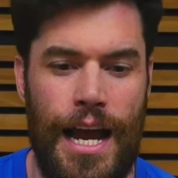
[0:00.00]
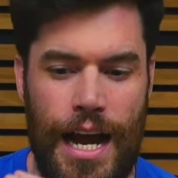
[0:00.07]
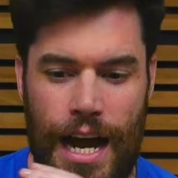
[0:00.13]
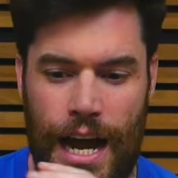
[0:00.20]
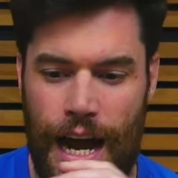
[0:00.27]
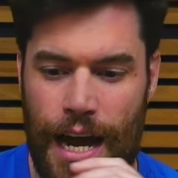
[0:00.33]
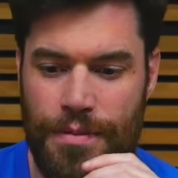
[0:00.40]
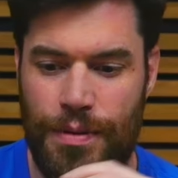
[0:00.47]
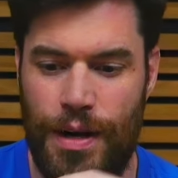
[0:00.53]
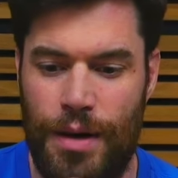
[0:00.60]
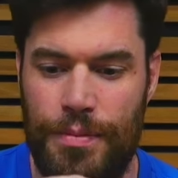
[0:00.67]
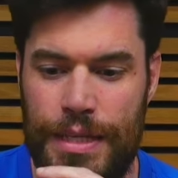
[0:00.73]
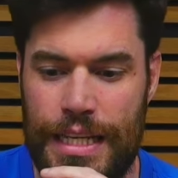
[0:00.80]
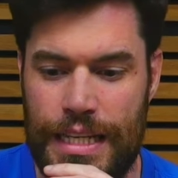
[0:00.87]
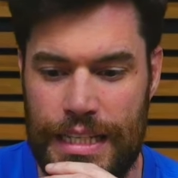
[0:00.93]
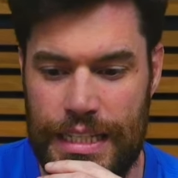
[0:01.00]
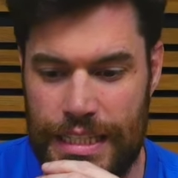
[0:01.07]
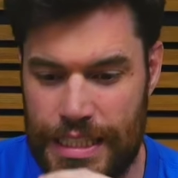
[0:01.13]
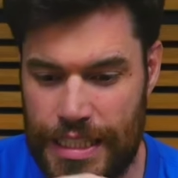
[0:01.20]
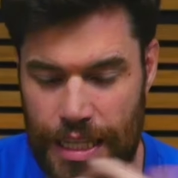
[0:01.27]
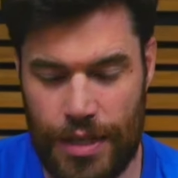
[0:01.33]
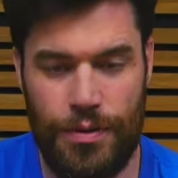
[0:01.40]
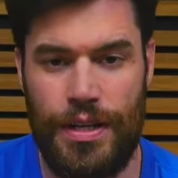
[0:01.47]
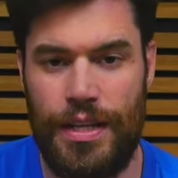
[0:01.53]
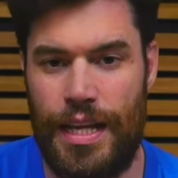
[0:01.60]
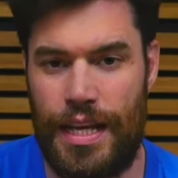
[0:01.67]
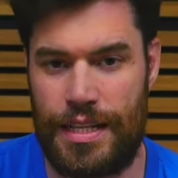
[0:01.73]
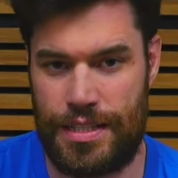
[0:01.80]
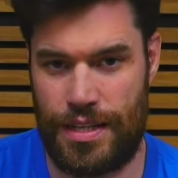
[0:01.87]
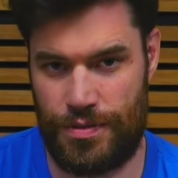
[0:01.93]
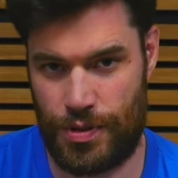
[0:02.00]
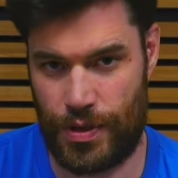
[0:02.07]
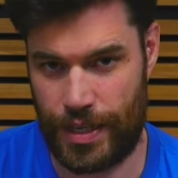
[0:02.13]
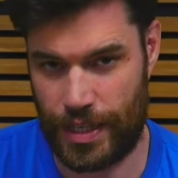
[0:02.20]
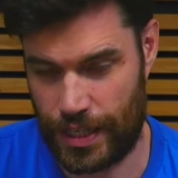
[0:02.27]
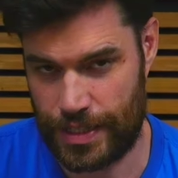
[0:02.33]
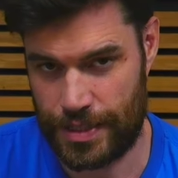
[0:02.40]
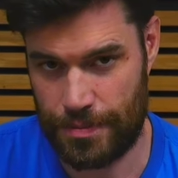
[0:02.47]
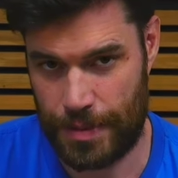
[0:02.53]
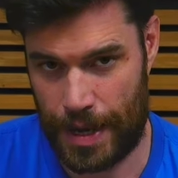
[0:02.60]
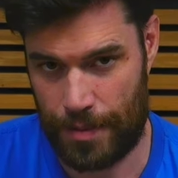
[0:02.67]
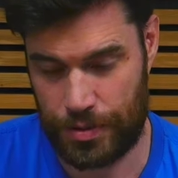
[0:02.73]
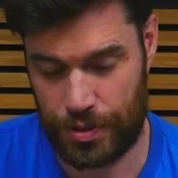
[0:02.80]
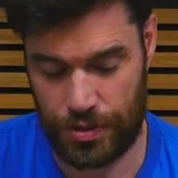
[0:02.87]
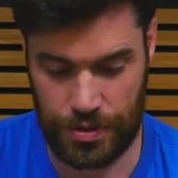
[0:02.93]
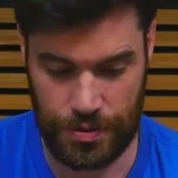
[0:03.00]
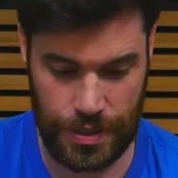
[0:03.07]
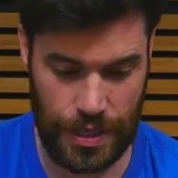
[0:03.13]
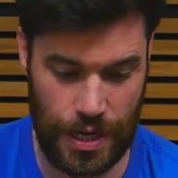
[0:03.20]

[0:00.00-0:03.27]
I'd probably get rid of that stuff so I could get some capital.